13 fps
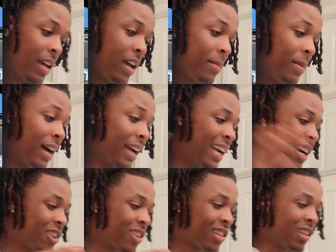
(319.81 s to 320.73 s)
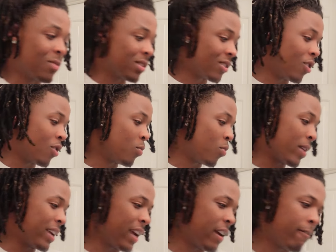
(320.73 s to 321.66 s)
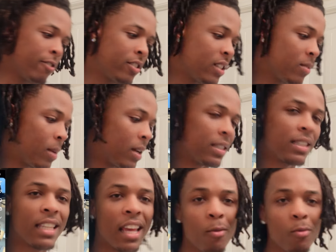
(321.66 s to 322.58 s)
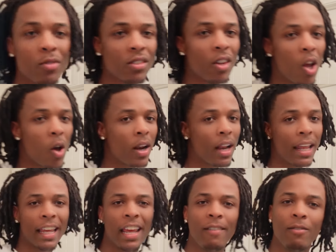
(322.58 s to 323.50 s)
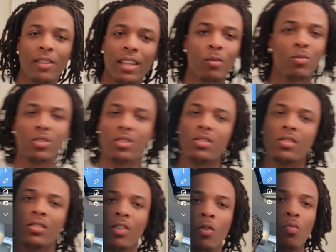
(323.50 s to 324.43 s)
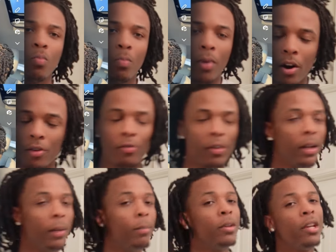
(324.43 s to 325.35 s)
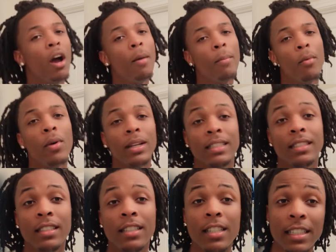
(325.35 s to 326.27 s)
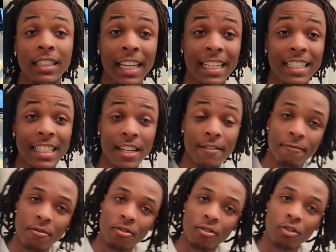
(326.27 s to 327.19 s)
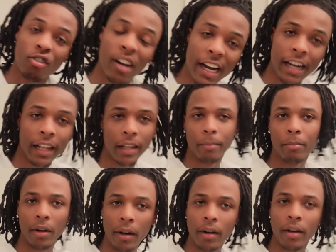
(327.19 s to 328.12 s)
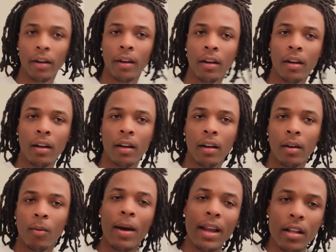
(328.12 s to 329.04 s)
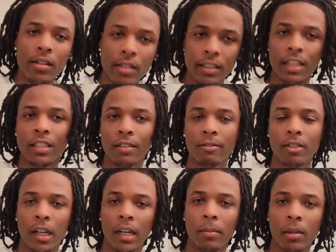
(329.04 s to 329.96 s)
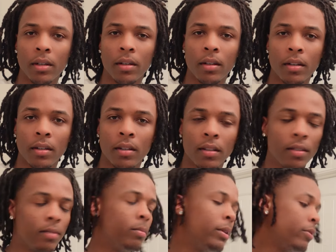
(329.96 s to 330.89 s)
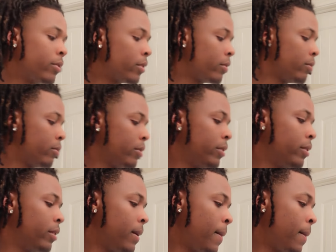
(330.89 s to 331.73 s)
And my haircut was on point, everything, my skin was glowing, like everything was just so perfect. And y'all boys took that shit for granted, bruh. Why y'all took this shit for granted, bruh? Be for real.